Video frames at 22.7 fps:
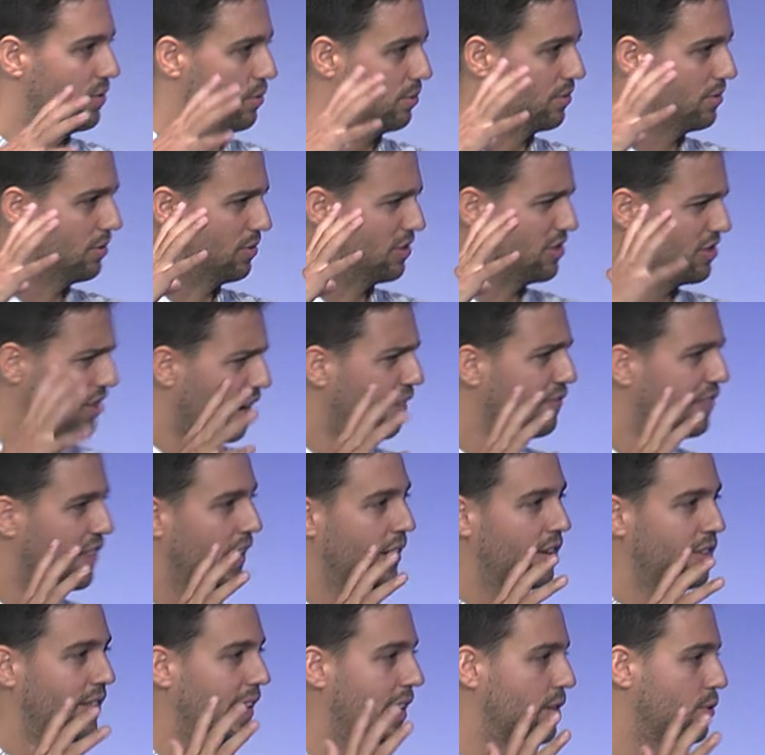of stuff there
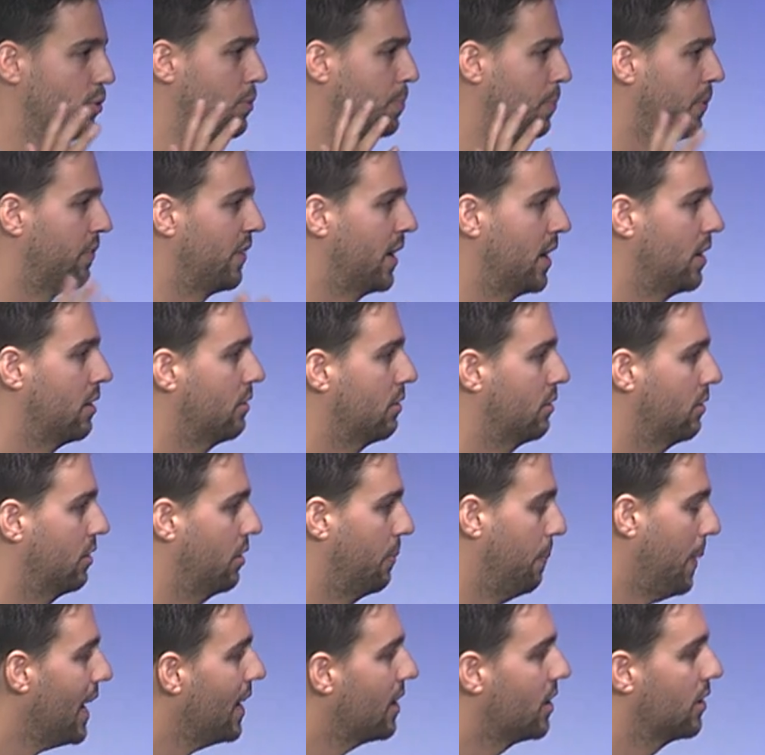and that's what's preventing the
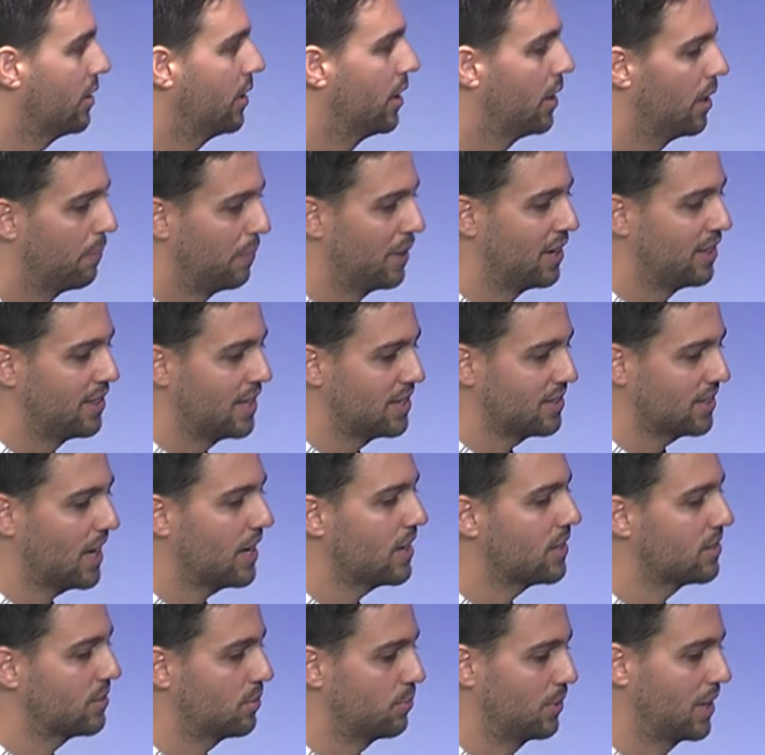paint. Right. But in this
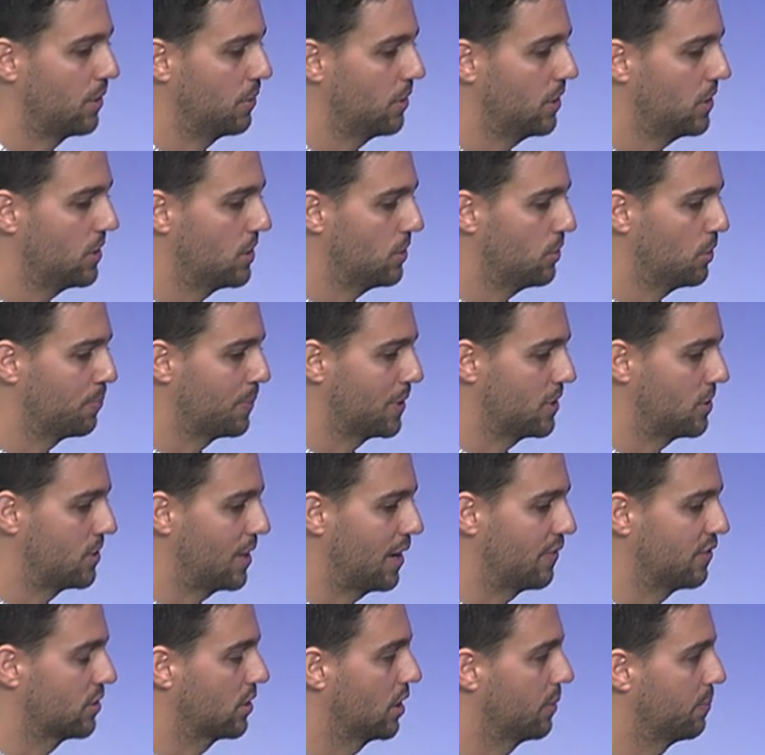case, we're not really doing much
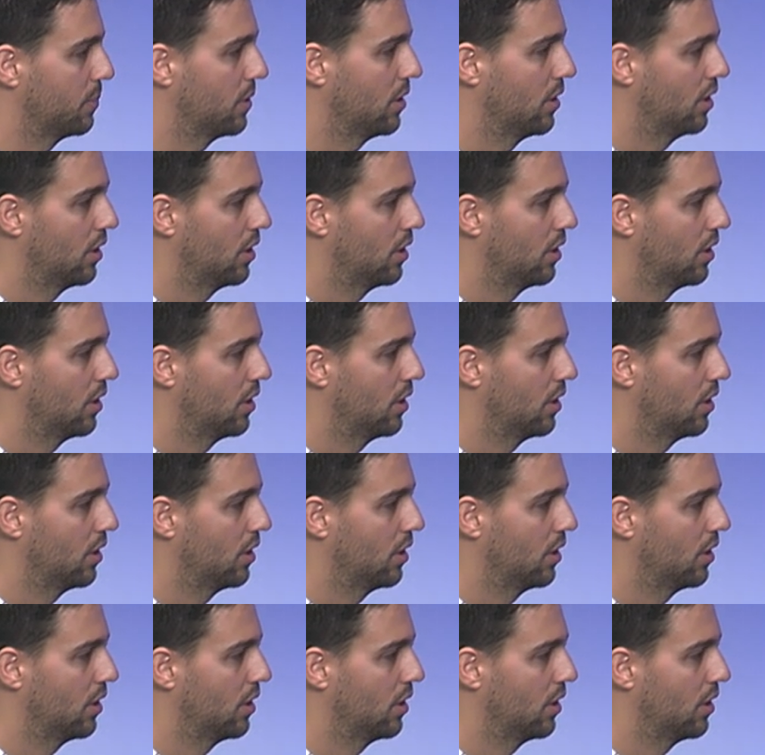JavaScript.